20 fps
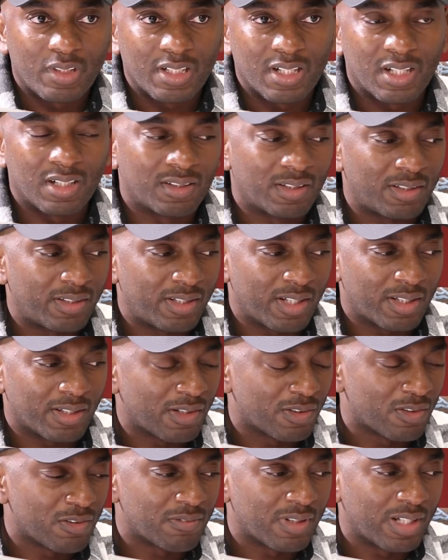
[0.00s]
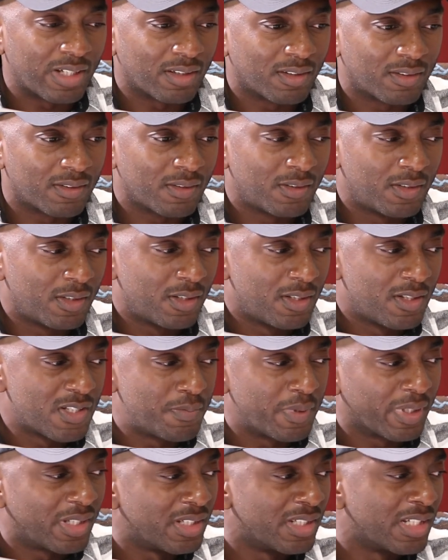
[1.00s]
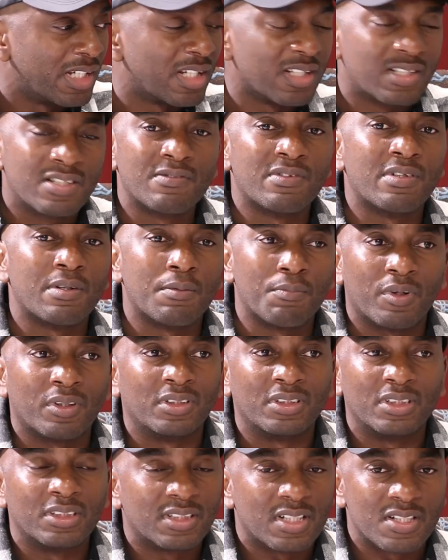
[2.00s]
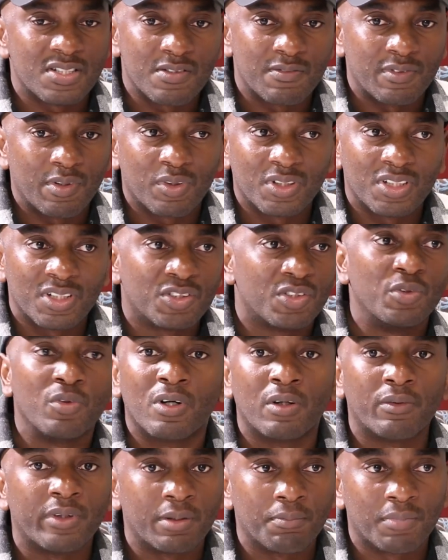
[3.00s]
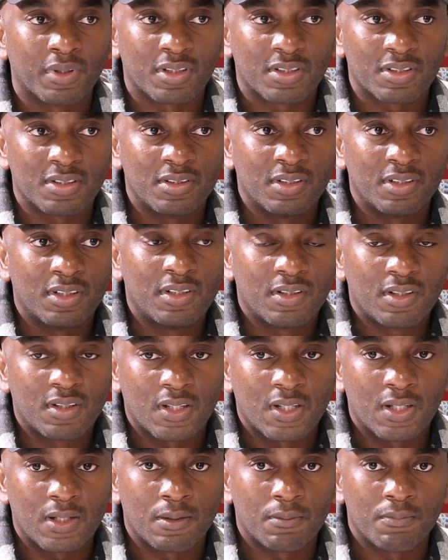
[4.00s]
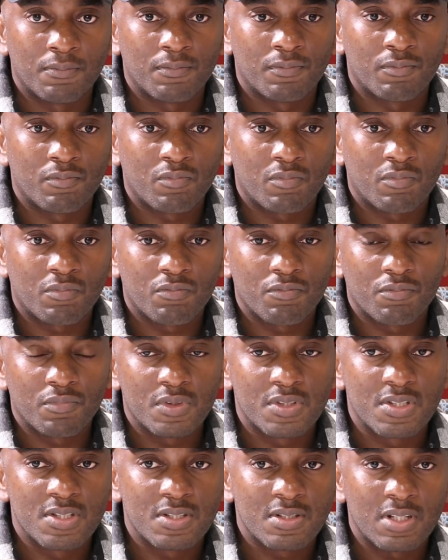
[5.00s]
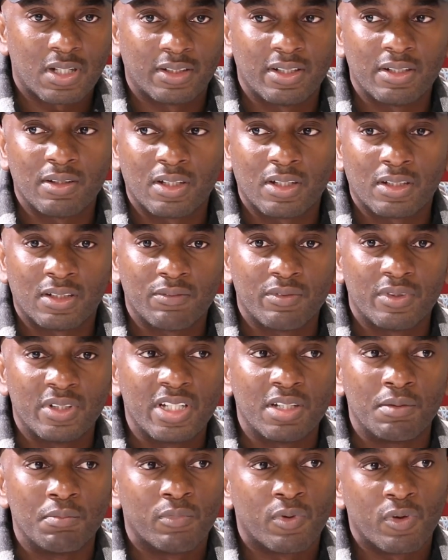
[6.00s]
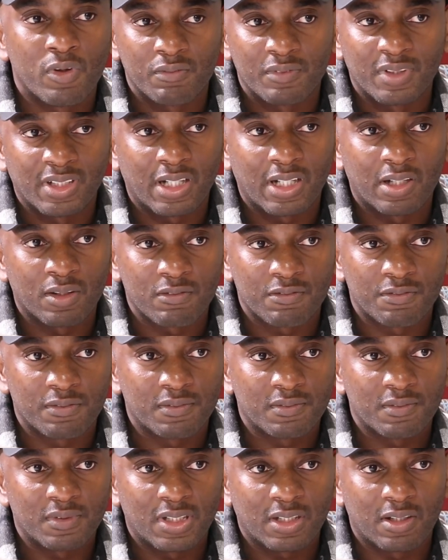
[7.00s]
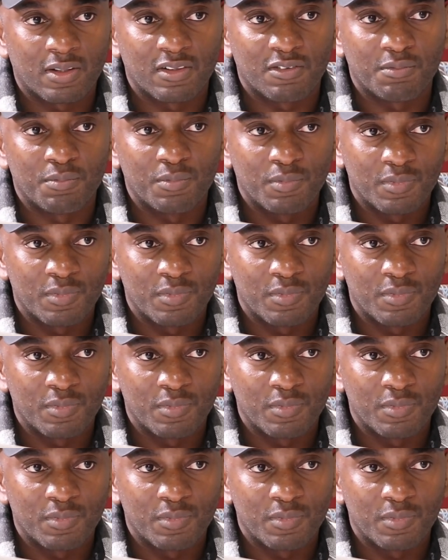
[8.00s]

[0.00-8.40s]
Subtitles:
Yeah, they're kind of like speaking negatively about it as if they want it to go away. But I think we need more of that kind of music.